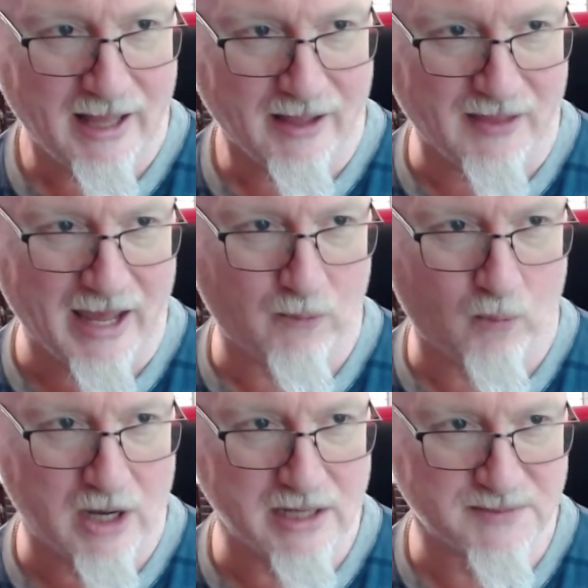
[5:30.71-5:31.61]
that
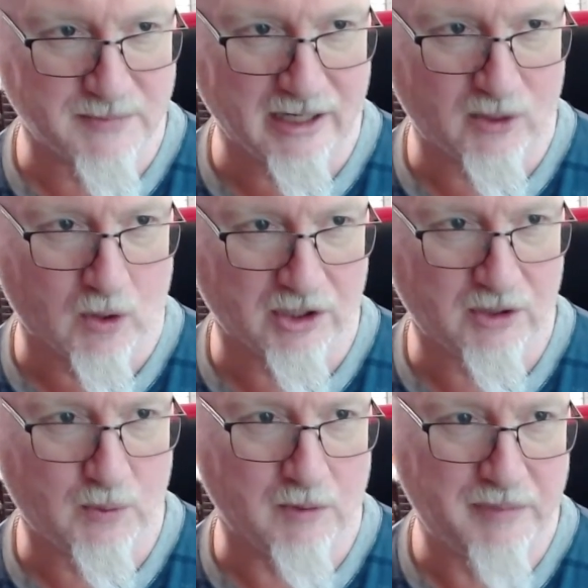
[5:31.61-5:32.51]
was my
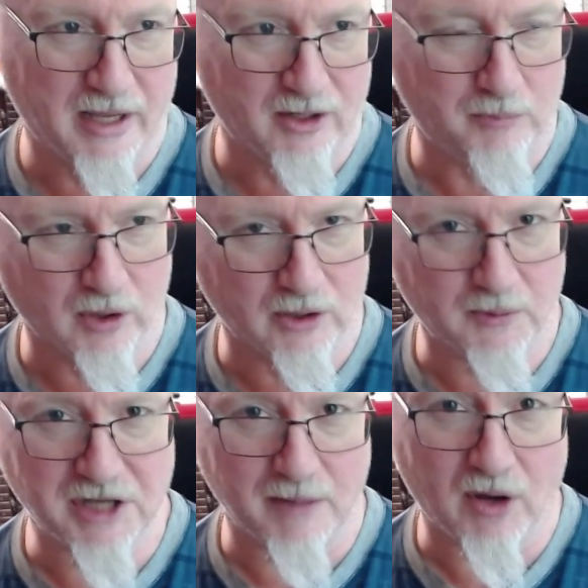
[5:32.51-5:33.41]
quote-unquote pedal board,
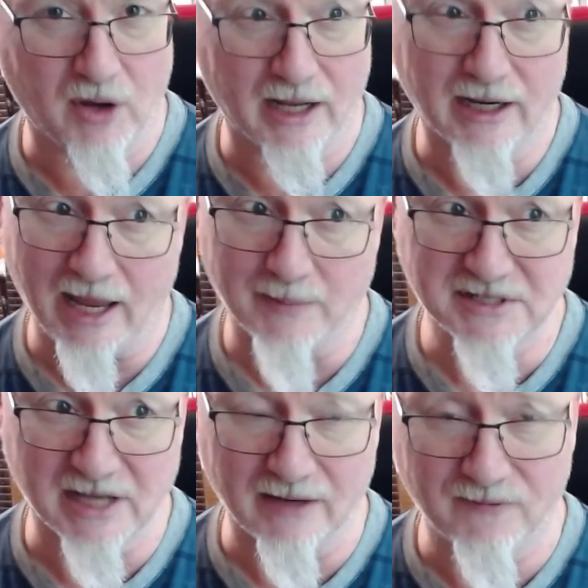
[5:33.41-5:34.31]
which I bought on
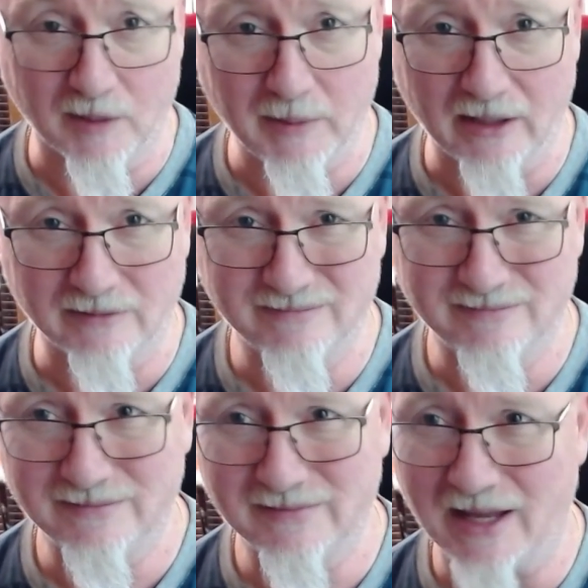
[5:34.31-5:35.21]
Amazon for about
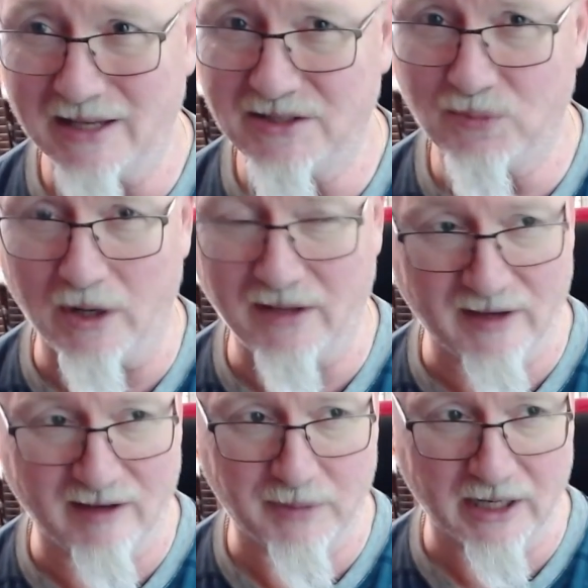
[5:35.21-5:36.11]

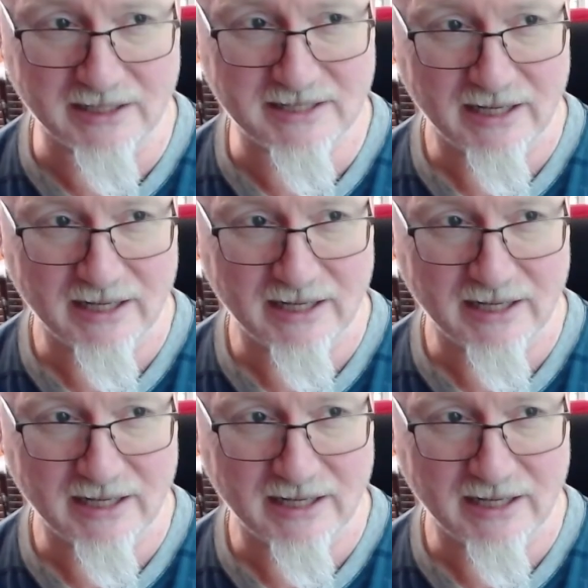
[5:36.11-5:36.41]
25 bucks.